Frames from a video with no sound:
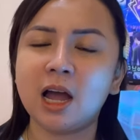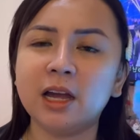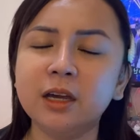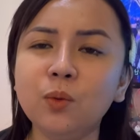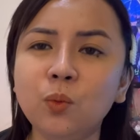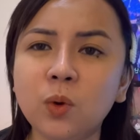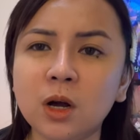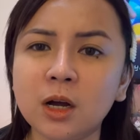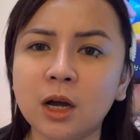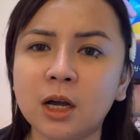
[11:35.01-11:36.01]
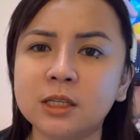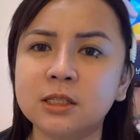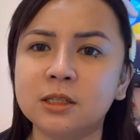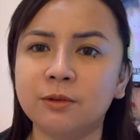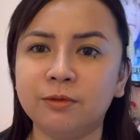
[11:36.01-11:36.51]
I
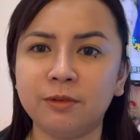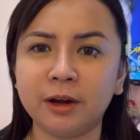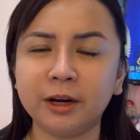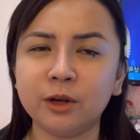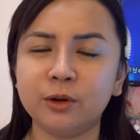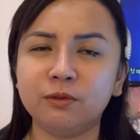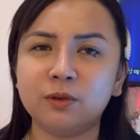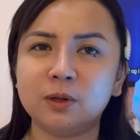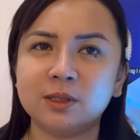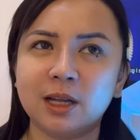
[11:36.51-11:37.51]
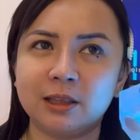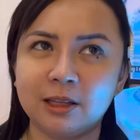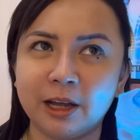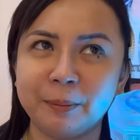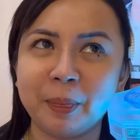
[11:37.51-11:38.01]
was very confused that
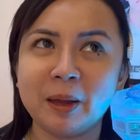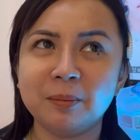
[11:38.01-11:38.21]
time